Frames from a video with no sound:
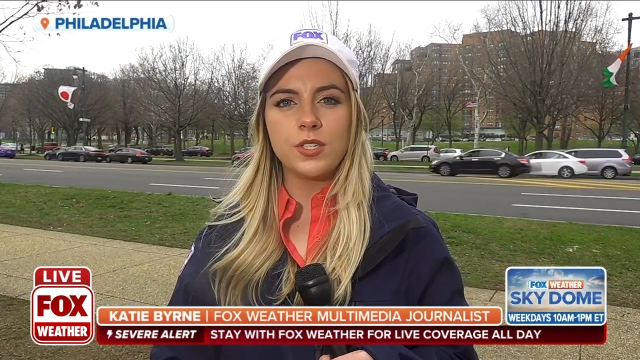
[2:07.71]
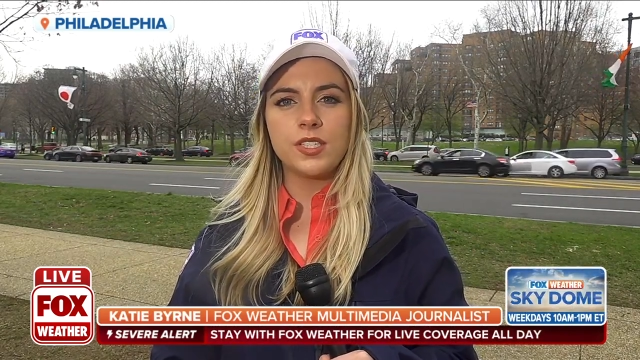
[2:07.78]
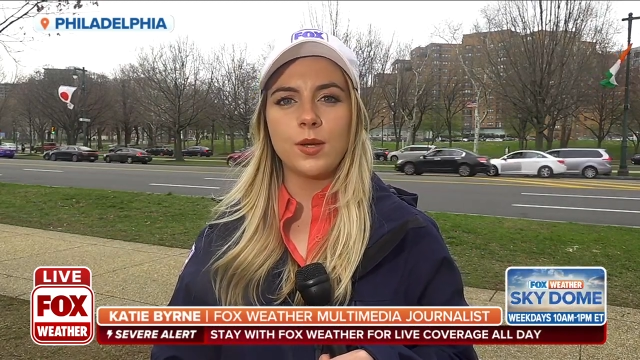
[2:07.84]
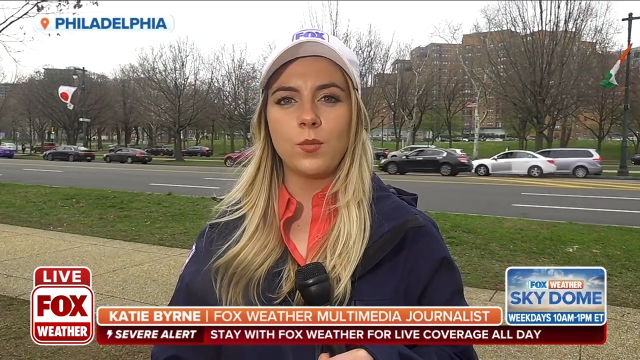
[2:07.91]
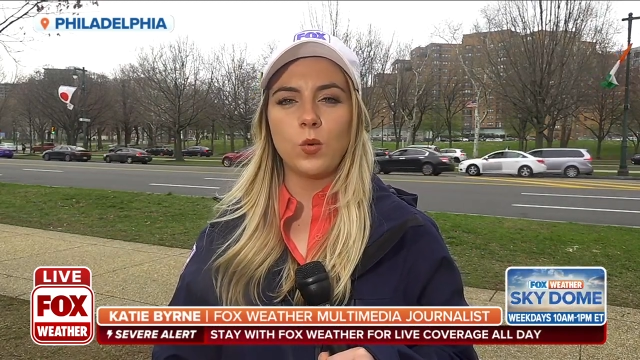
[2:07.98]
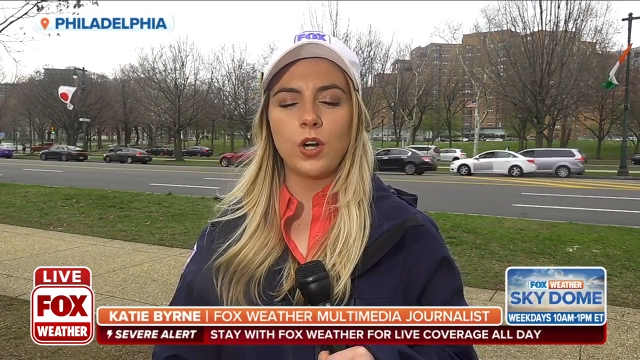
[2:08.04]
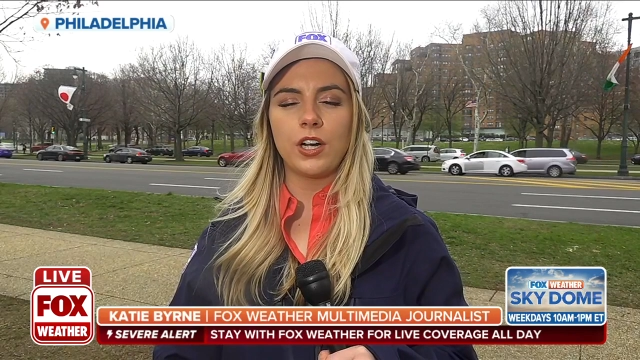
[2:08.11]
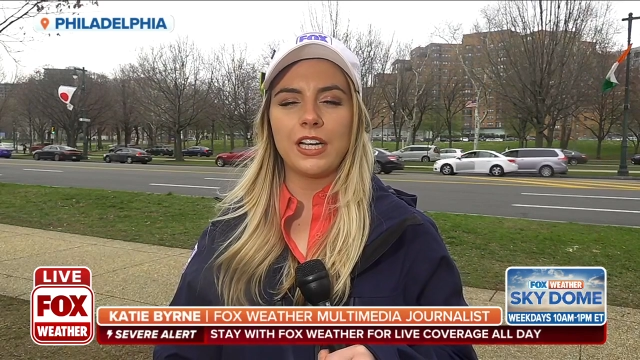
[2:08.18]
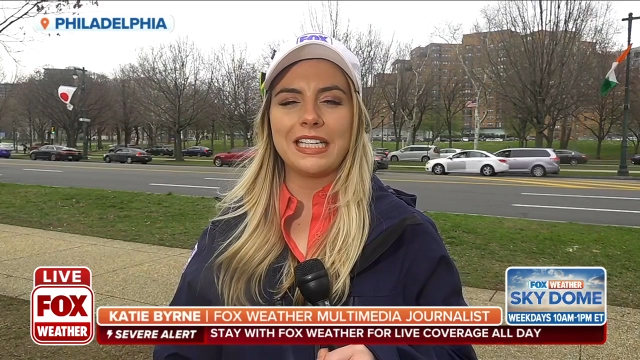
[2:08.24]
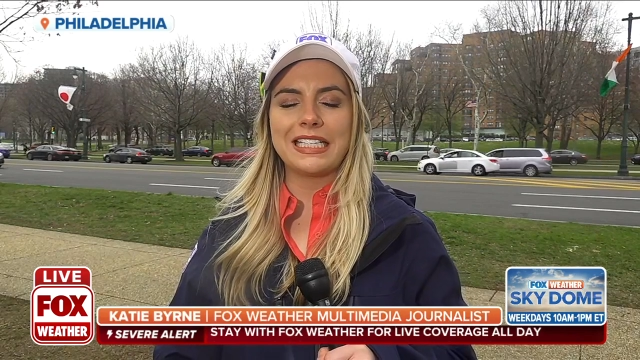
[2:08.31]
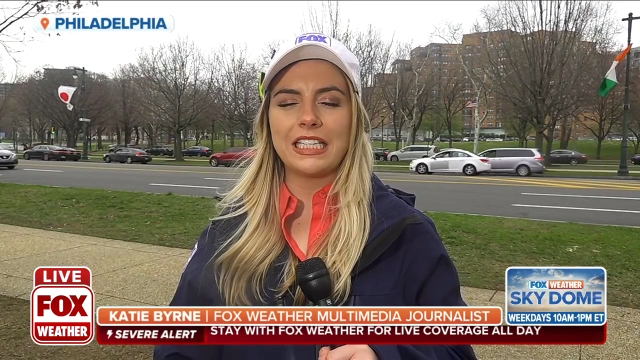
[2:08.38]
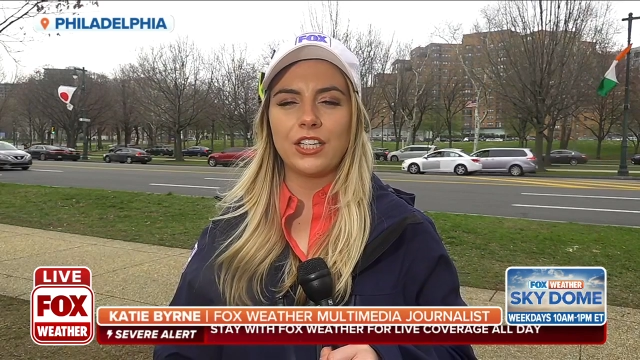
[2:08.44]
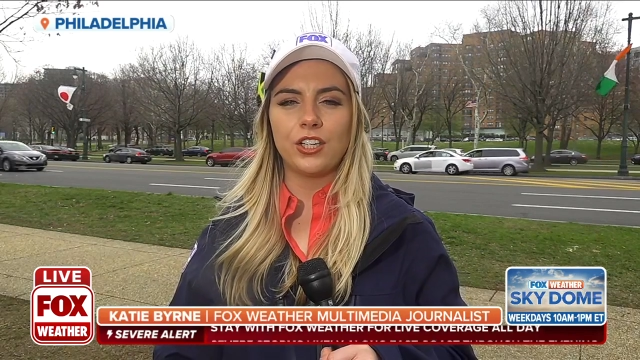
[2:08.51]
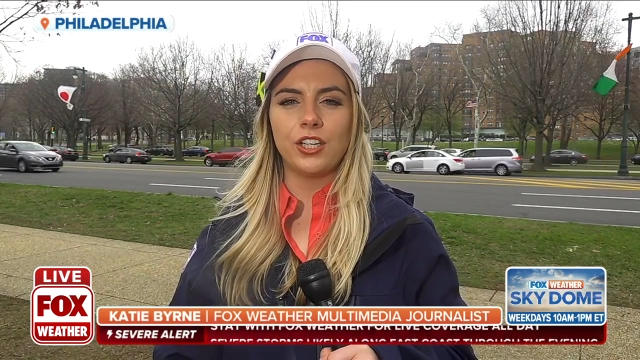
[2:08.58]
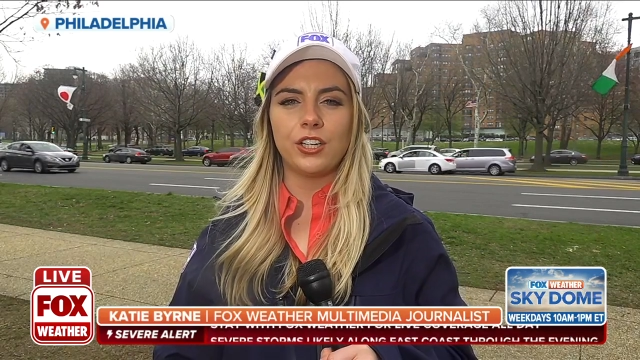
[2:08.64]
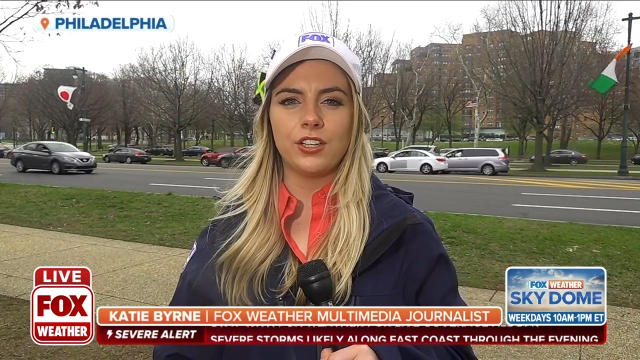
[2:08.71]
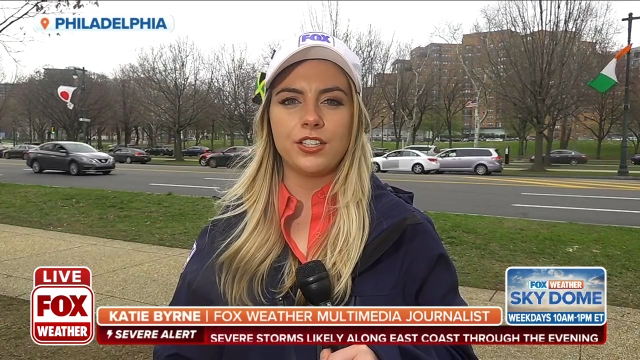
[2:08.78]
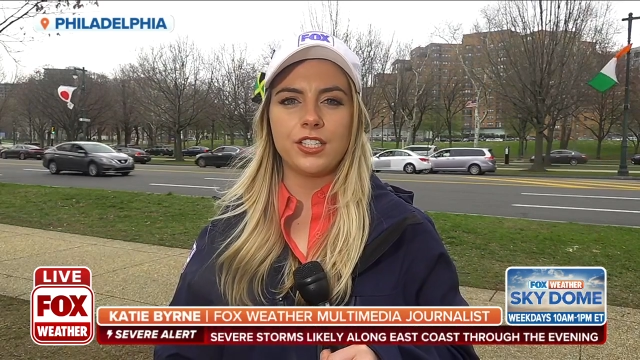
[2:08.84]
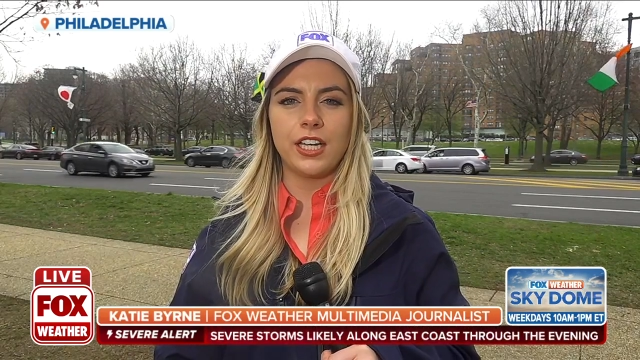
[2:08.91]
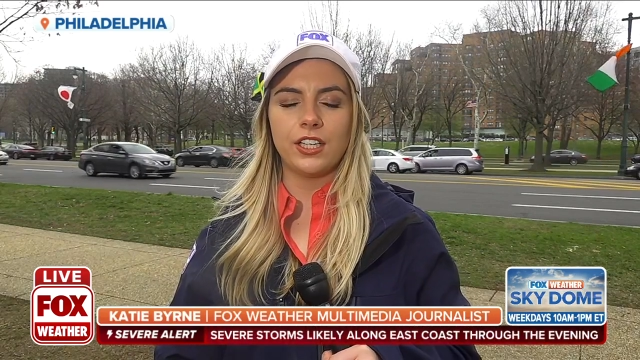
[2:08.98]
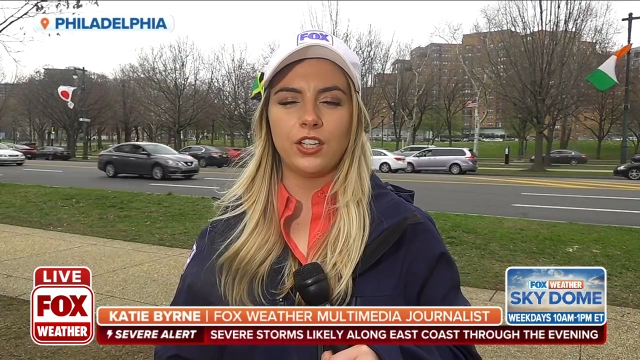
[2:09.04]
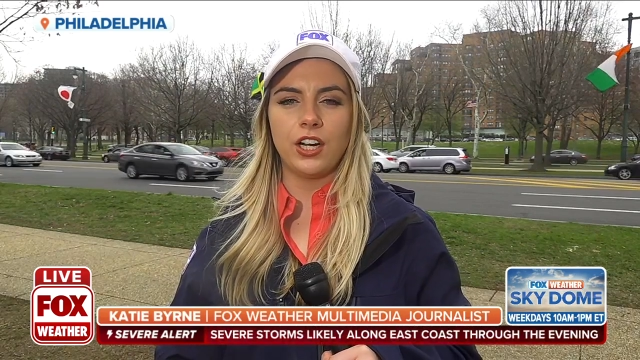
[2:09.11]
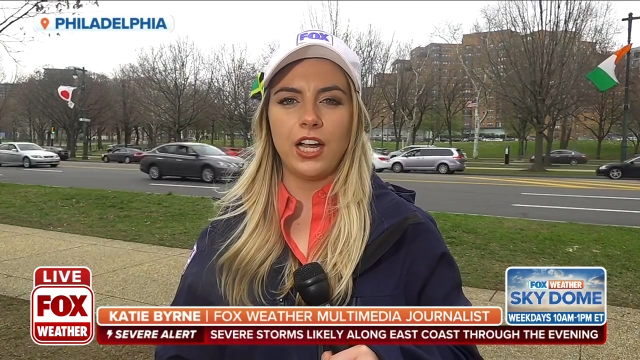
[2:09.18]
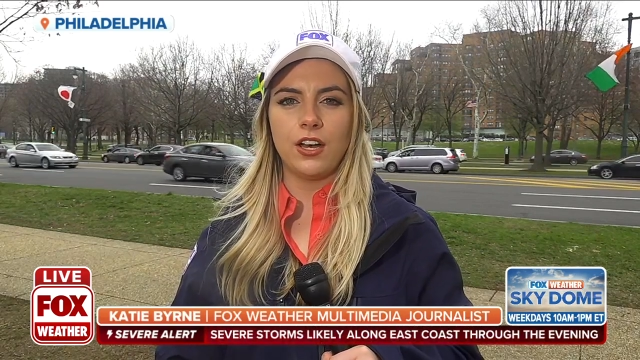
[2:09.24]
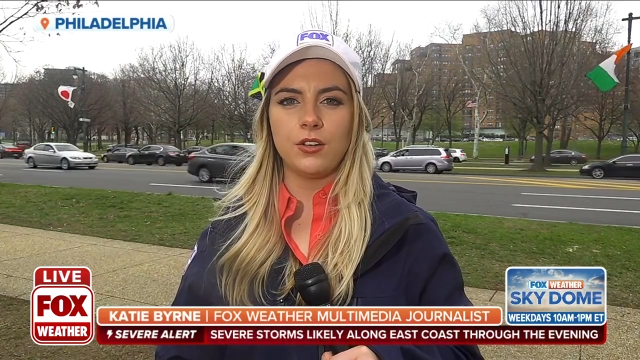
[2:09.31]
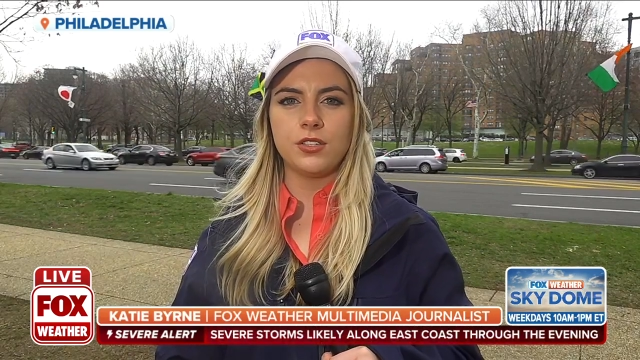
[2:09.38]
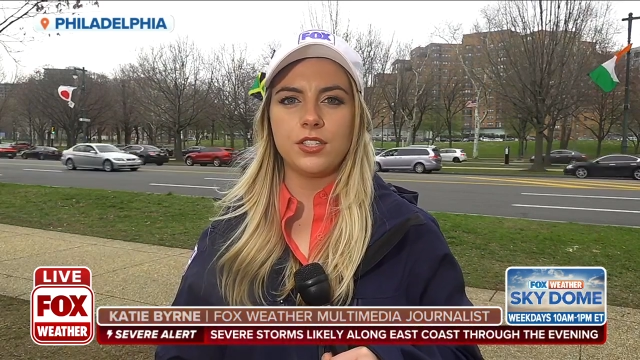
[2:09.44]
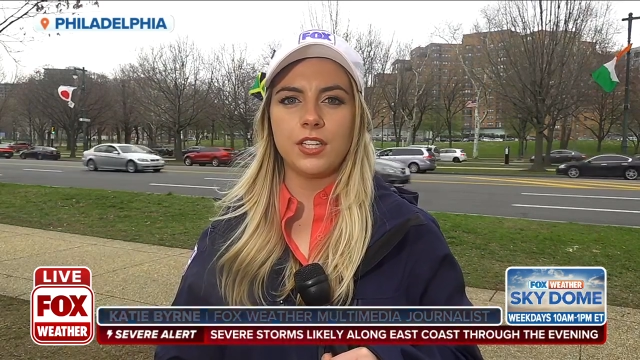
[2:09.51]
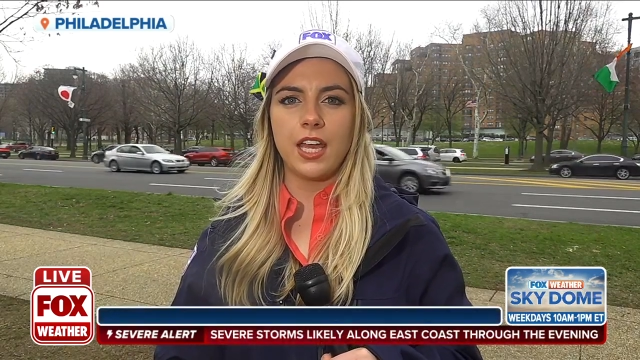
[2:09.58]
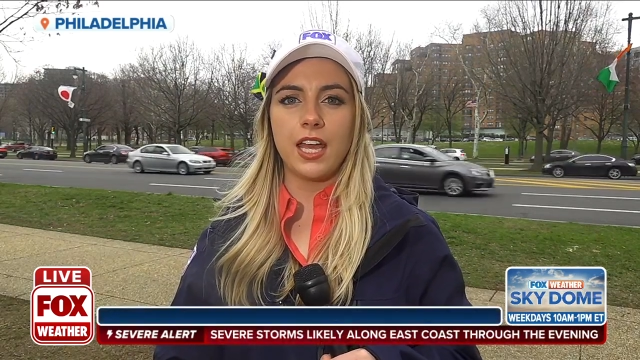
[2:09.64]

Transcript: somewhere interior inside your house,